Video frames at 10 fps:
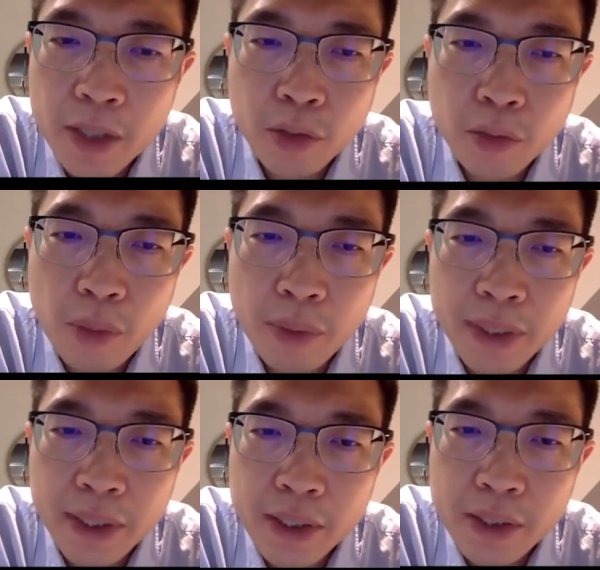So what we
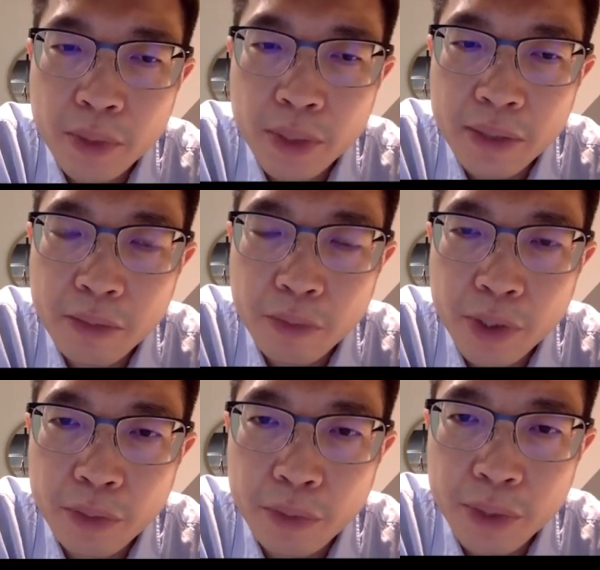did is we,
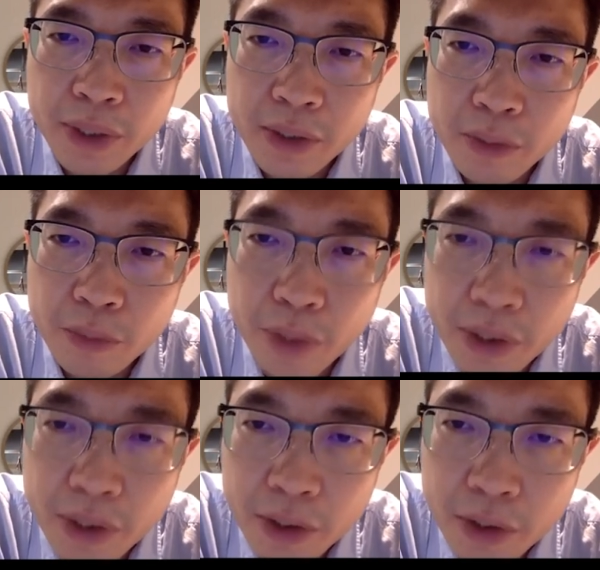we, we
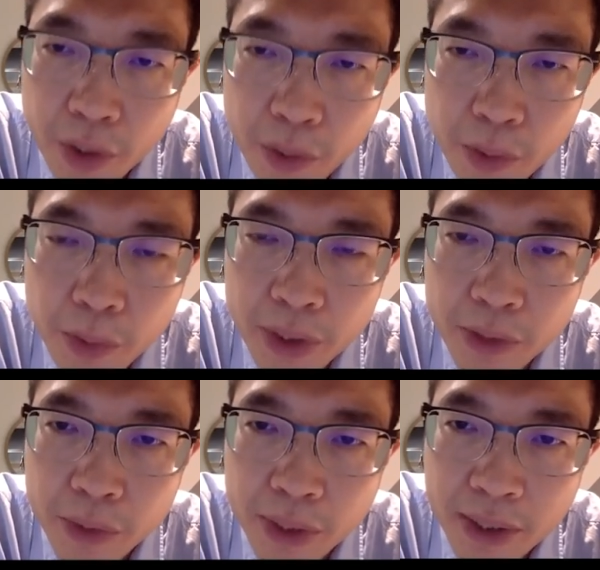reduce, we
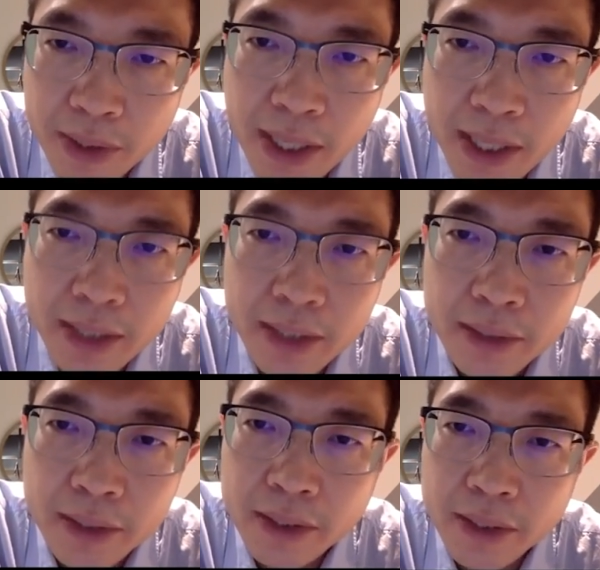deduct
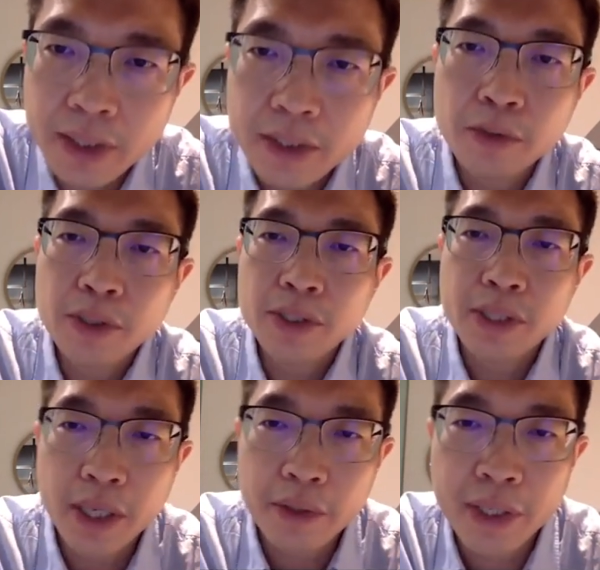the steatosis
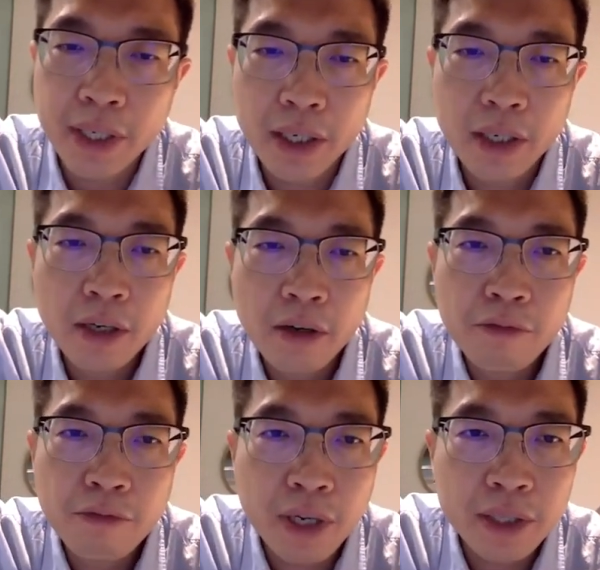area
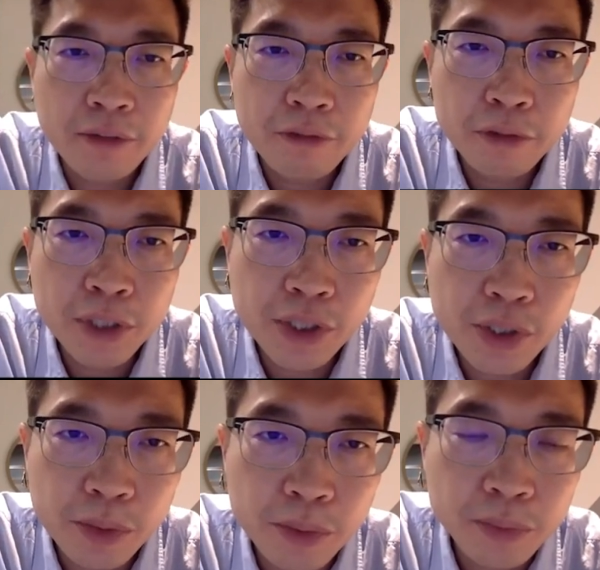from the full
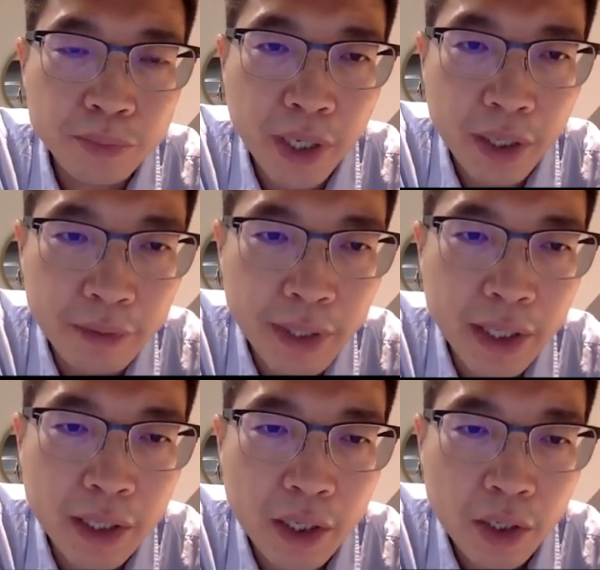tissue area.
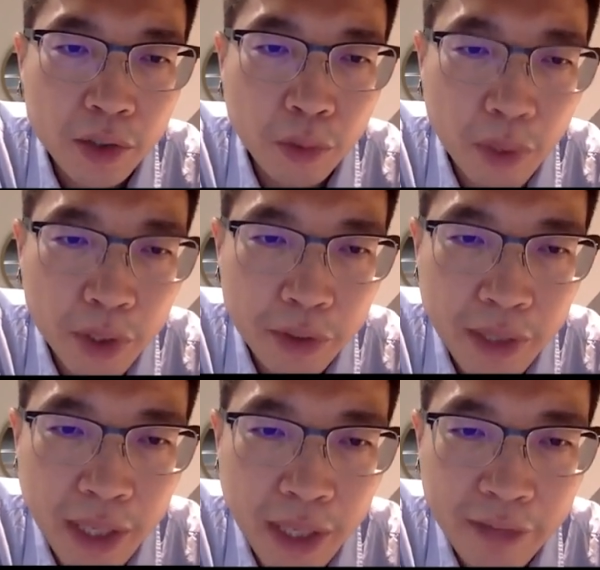So what you
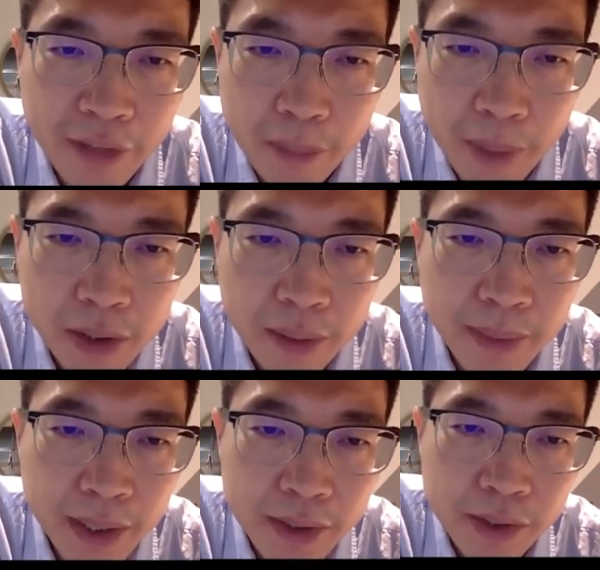left at the
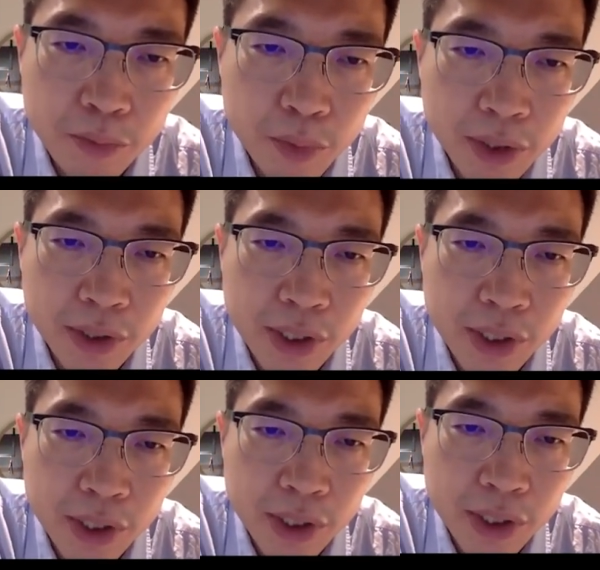bottom is the
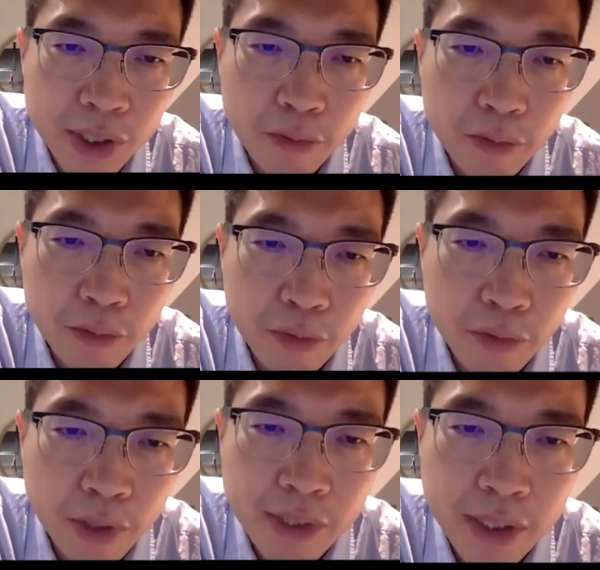tissue area
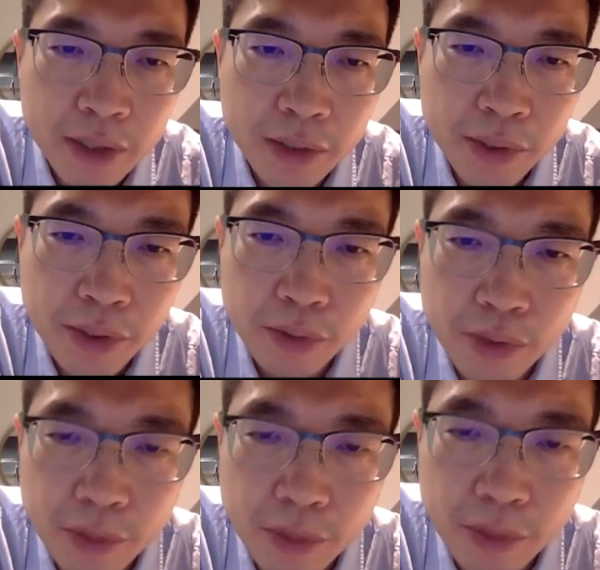with steatosis
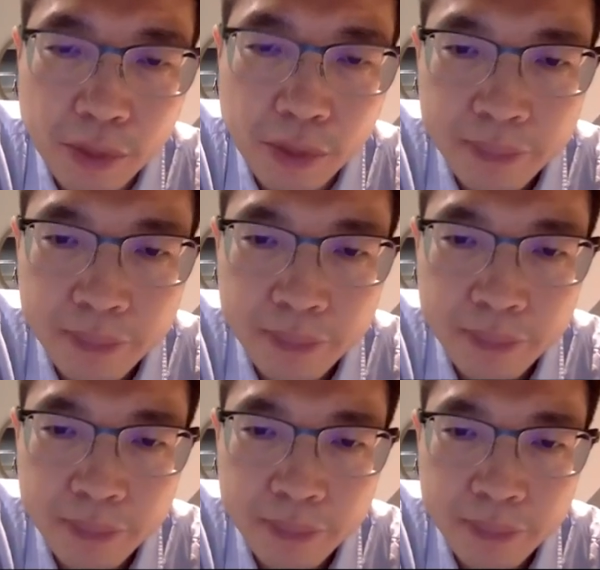removed.
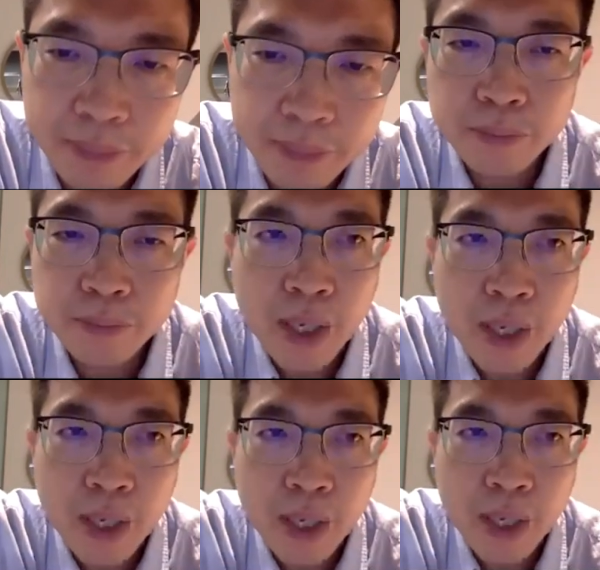And this is
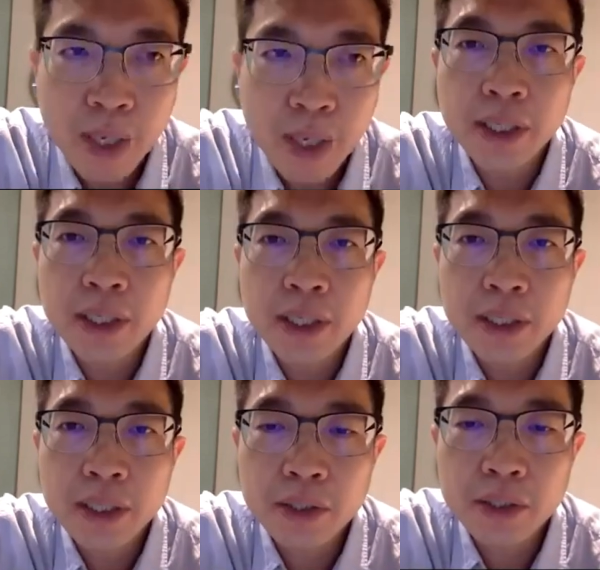how we
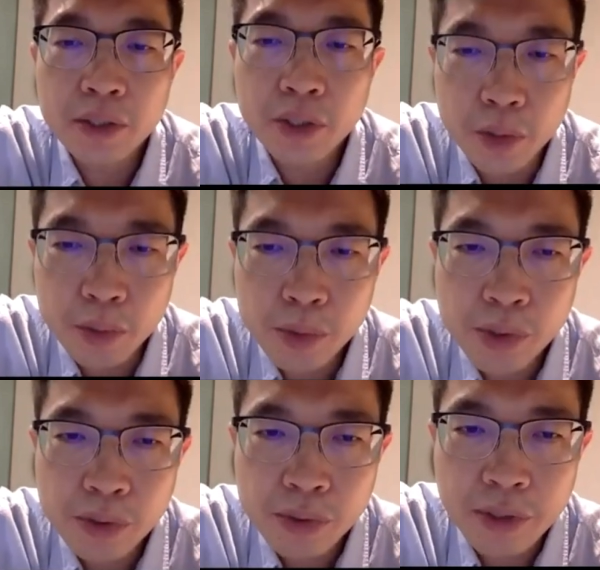
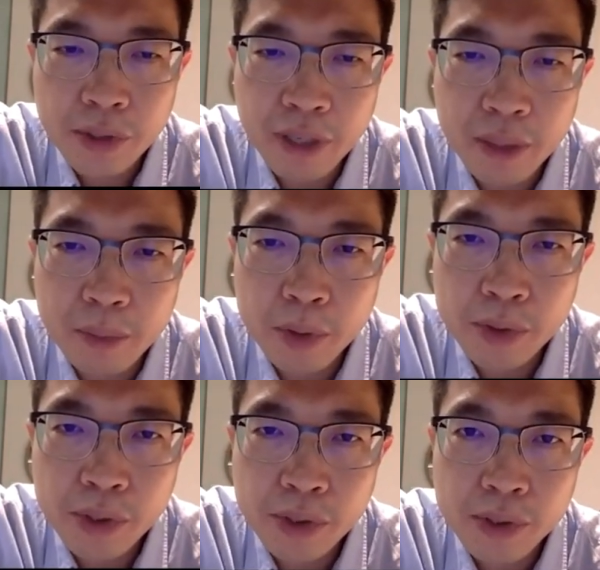use the
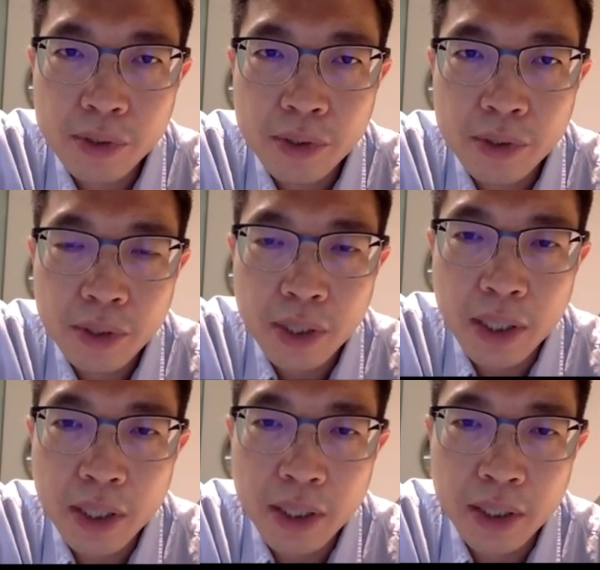fibrosis
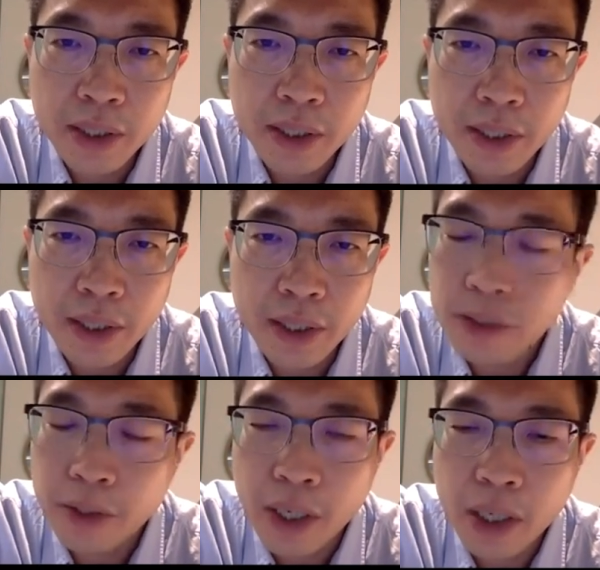uh, uh,
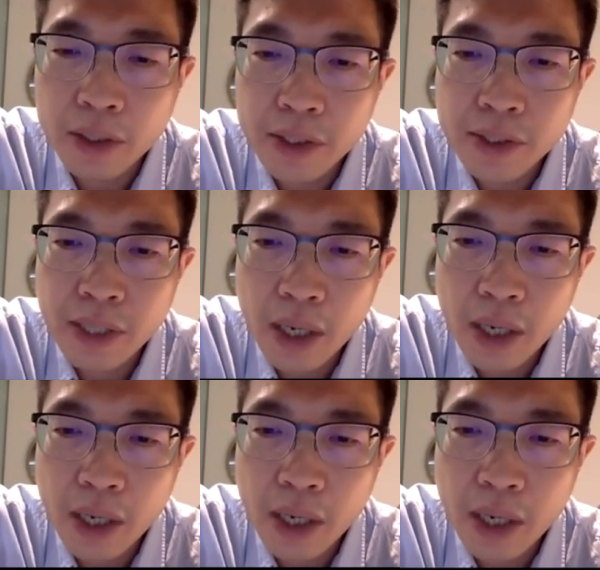sorry, how, this is how
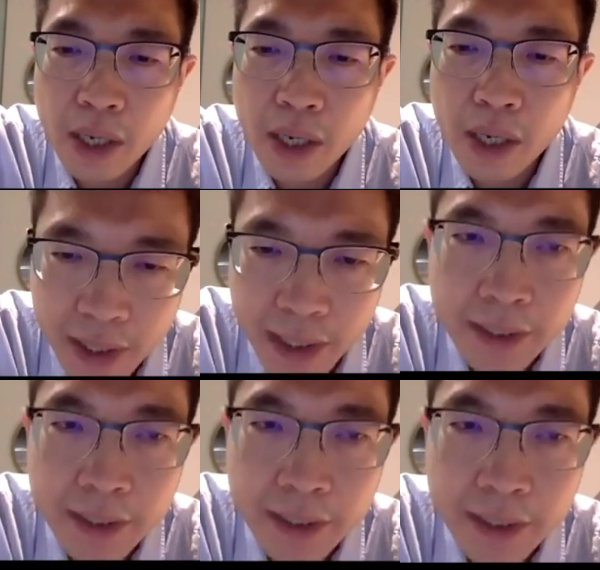we define